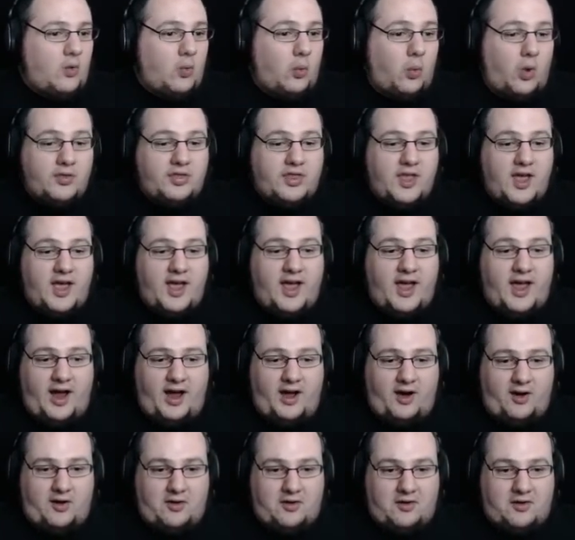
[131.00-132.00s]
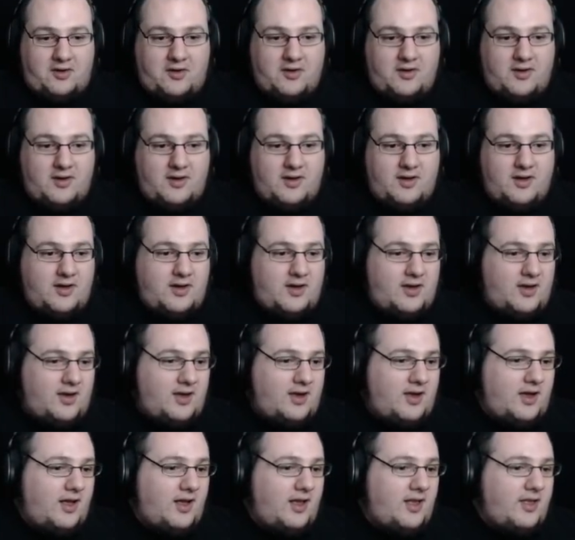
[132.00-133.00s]
What the hell?
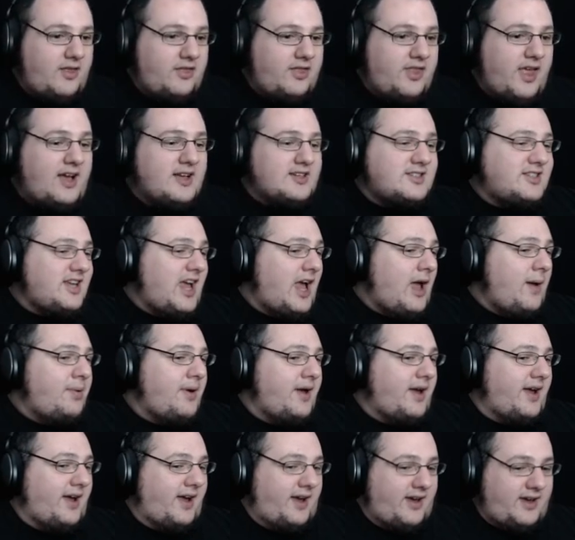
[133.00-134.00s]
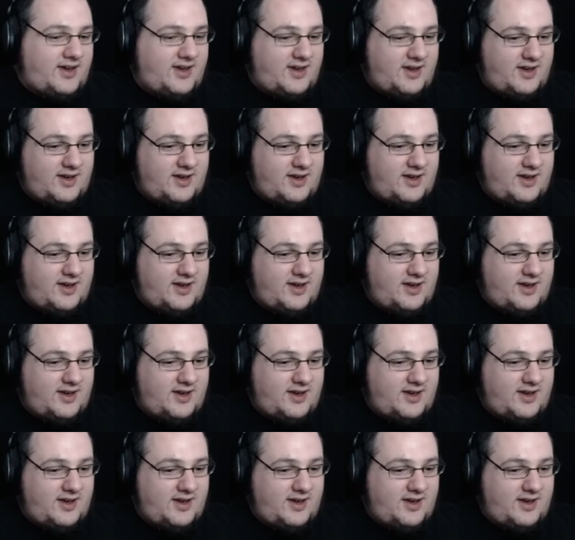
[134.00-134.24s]
That was epic!